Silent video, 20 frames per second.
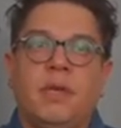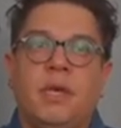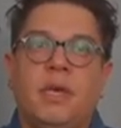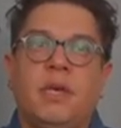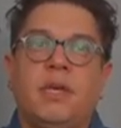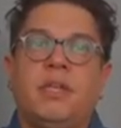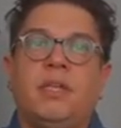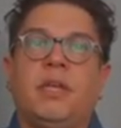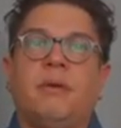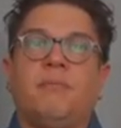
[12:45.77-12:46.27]

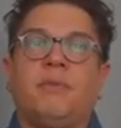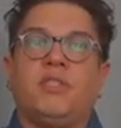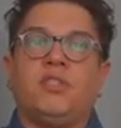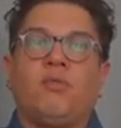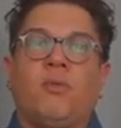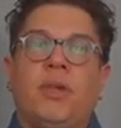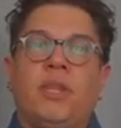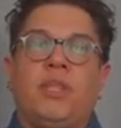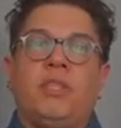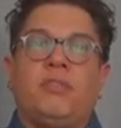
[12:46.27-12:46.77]
Number
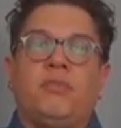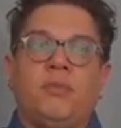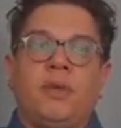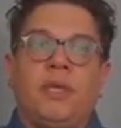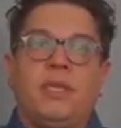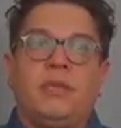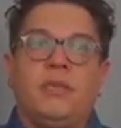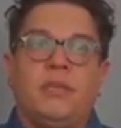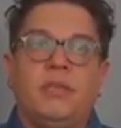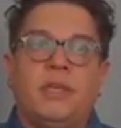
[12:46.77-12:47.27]

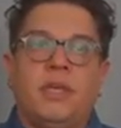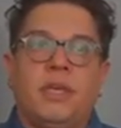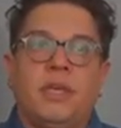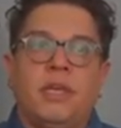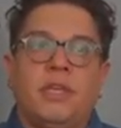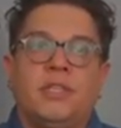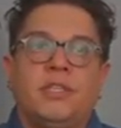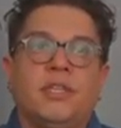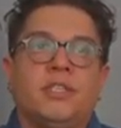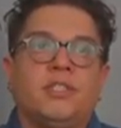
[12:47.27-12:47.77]
23,
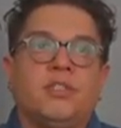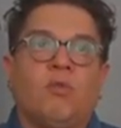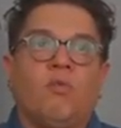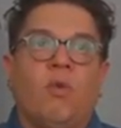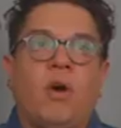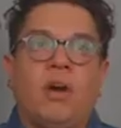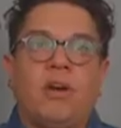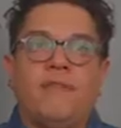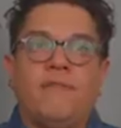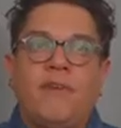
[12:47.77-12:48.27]
does the
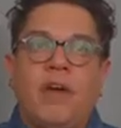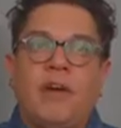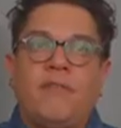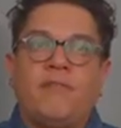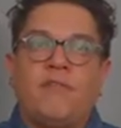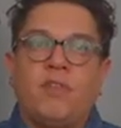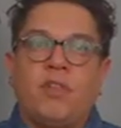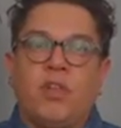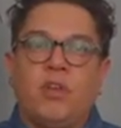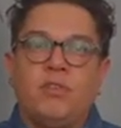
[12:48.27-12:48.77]
water valve
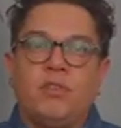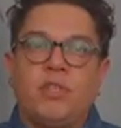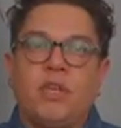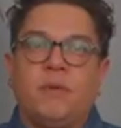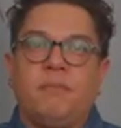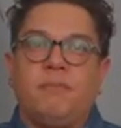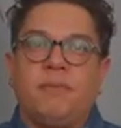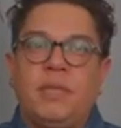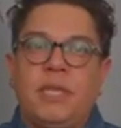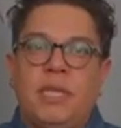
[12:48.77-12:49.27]
close
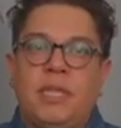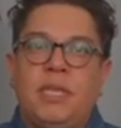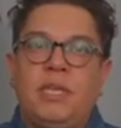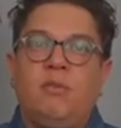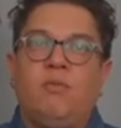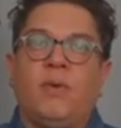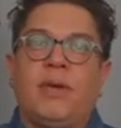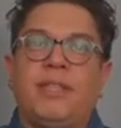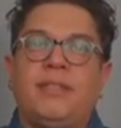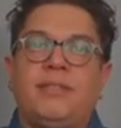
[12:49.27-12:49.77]
completely
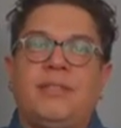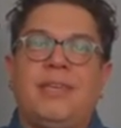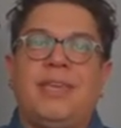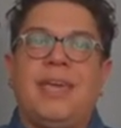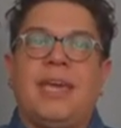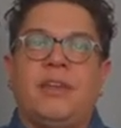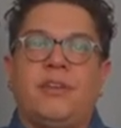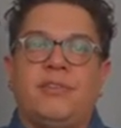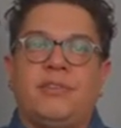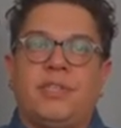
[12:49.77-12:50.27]
when
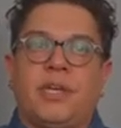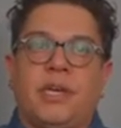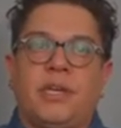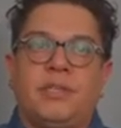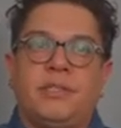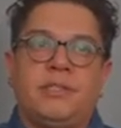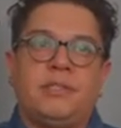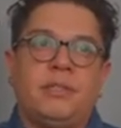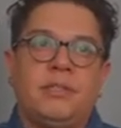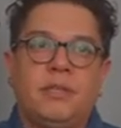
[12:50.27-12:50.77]

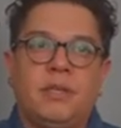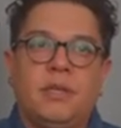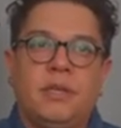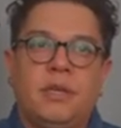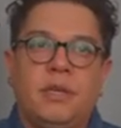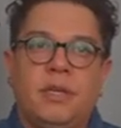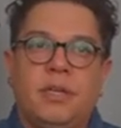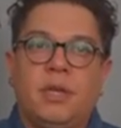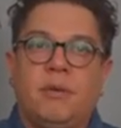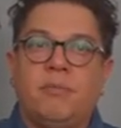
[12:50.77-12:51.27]
de-energized?
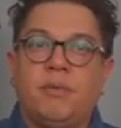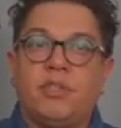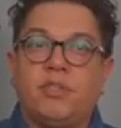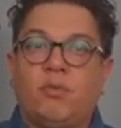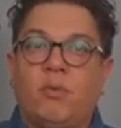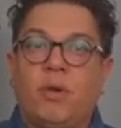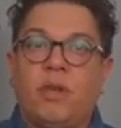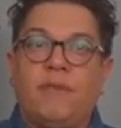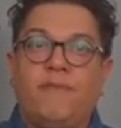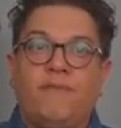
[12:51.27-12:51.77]
Number
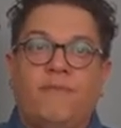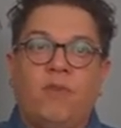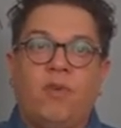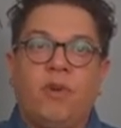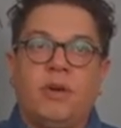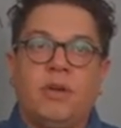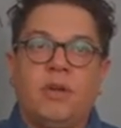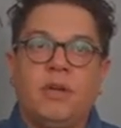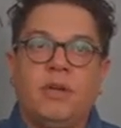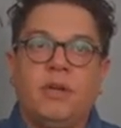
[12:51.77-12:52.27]
24,
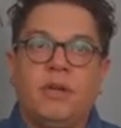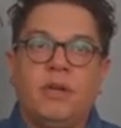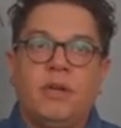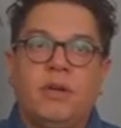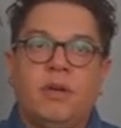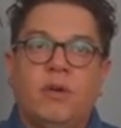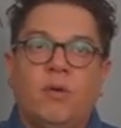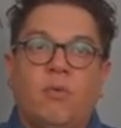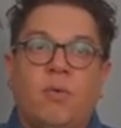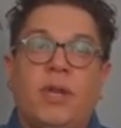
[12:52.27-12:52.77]

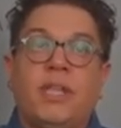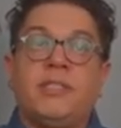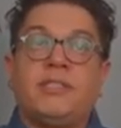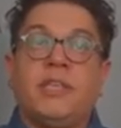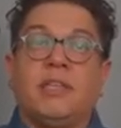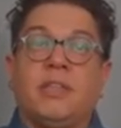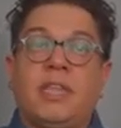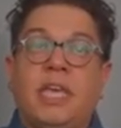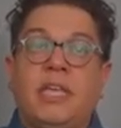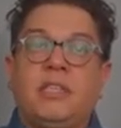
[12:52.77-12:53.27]
what is the
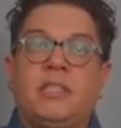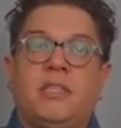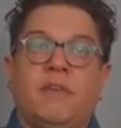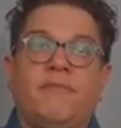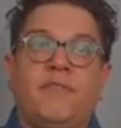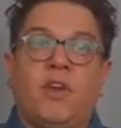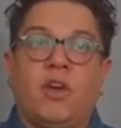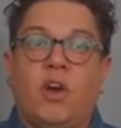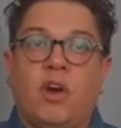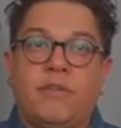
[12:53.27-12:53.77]
length of
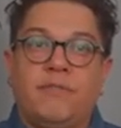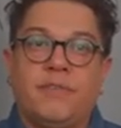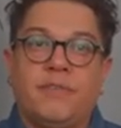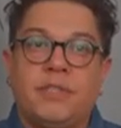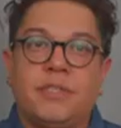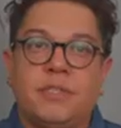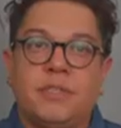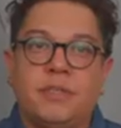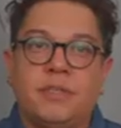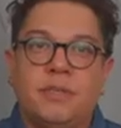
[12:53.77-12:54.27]
your
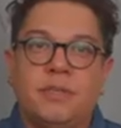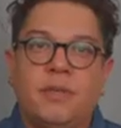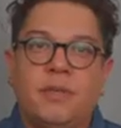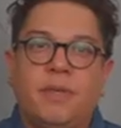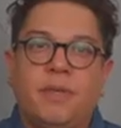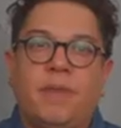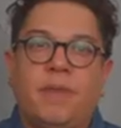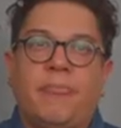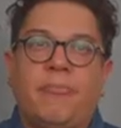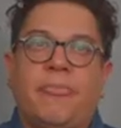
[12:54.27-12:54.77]
harvest?
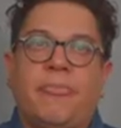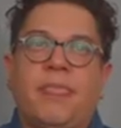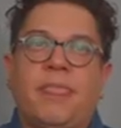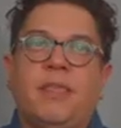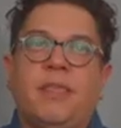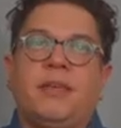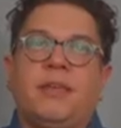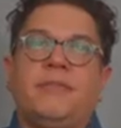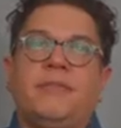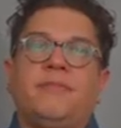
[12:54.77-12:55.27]

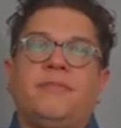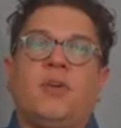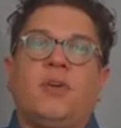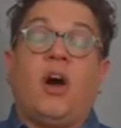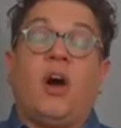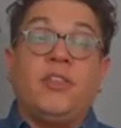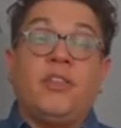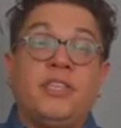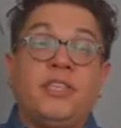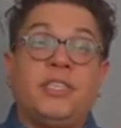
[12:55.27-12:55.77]

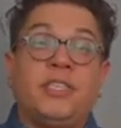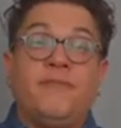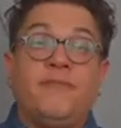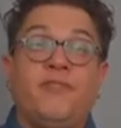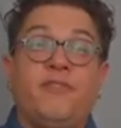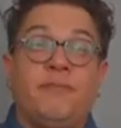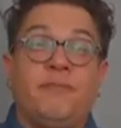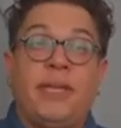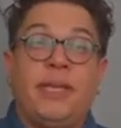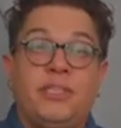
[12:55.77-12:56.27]
All this
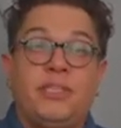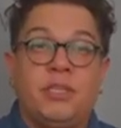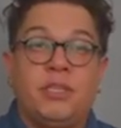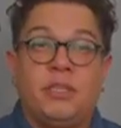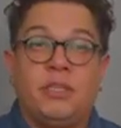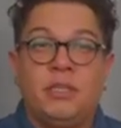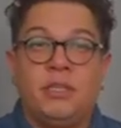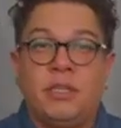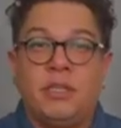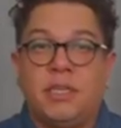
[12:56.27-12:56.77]

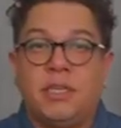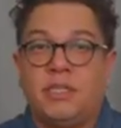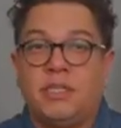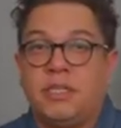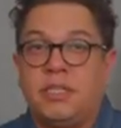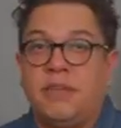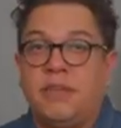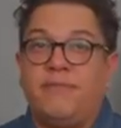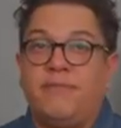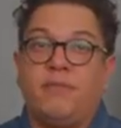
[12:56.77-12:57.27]
information is
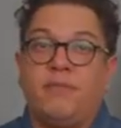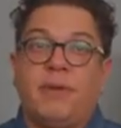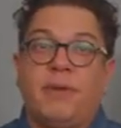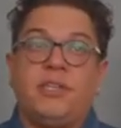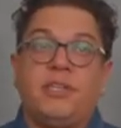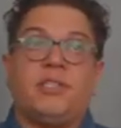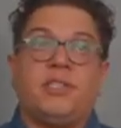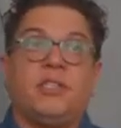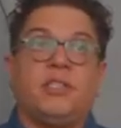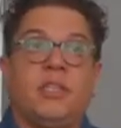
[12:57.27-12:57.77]

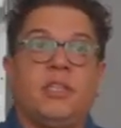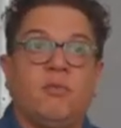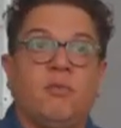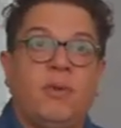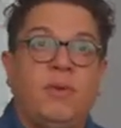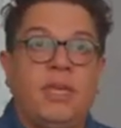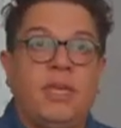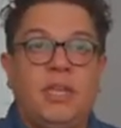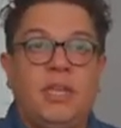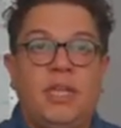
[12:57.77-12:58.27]
information that
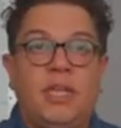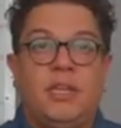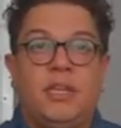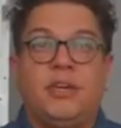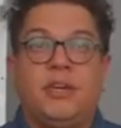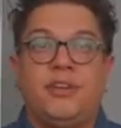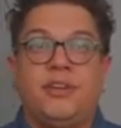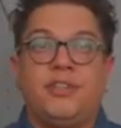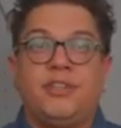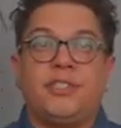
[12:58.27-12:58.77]
we need to
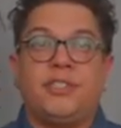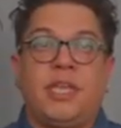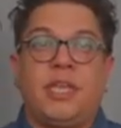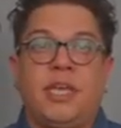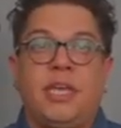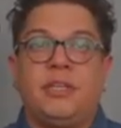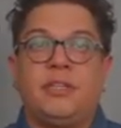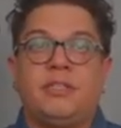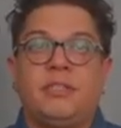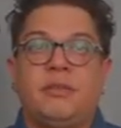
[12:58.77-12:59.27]

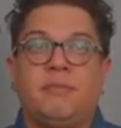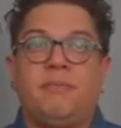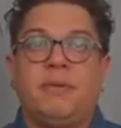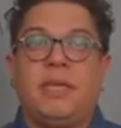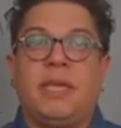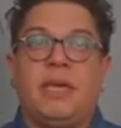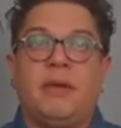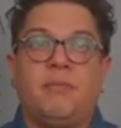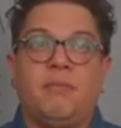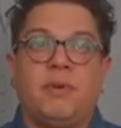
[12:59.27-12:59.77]
understand to be able to